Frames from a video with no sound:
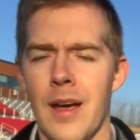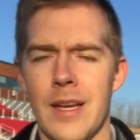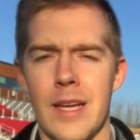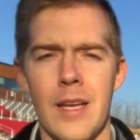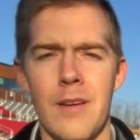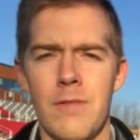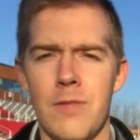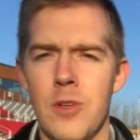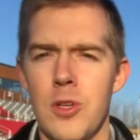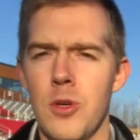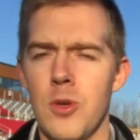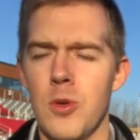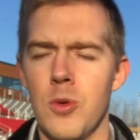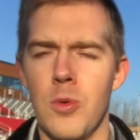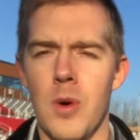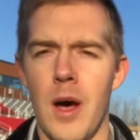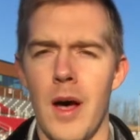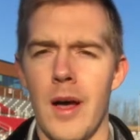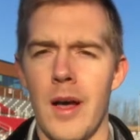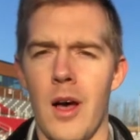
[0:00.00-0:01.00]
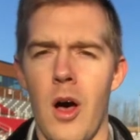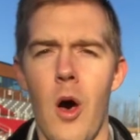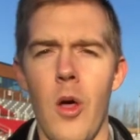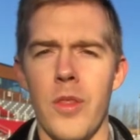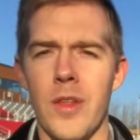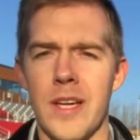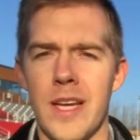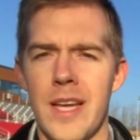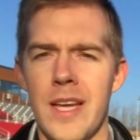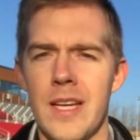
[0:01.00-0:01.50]
give you all
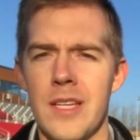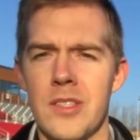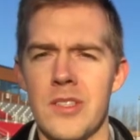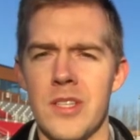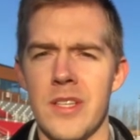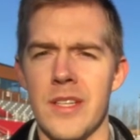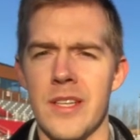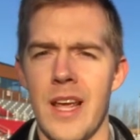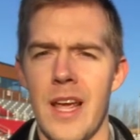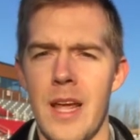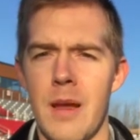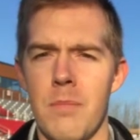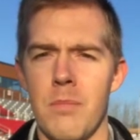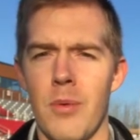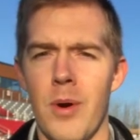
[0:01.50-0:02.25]
the keys to the game,